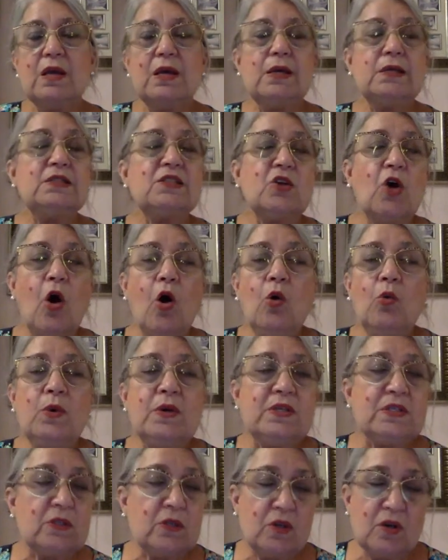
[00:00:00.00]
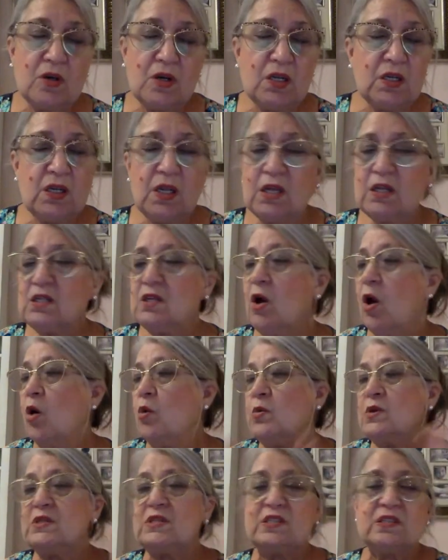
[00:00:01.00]
It's always good. It
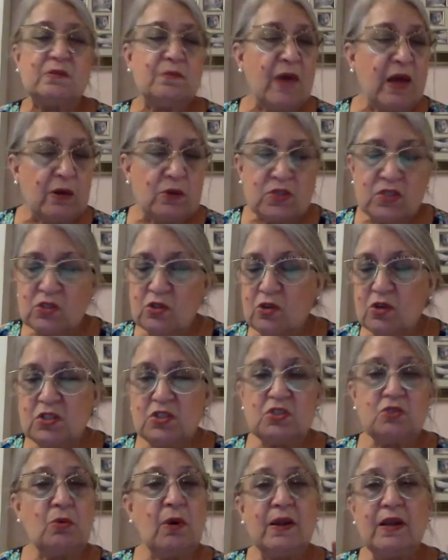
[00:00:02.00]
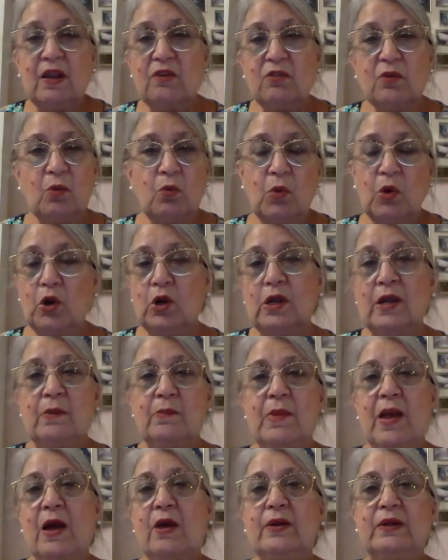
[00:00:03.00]
always smells good. So I never worry
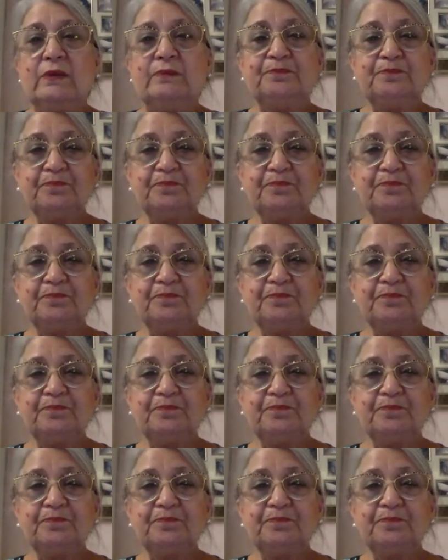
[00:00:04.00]
about it.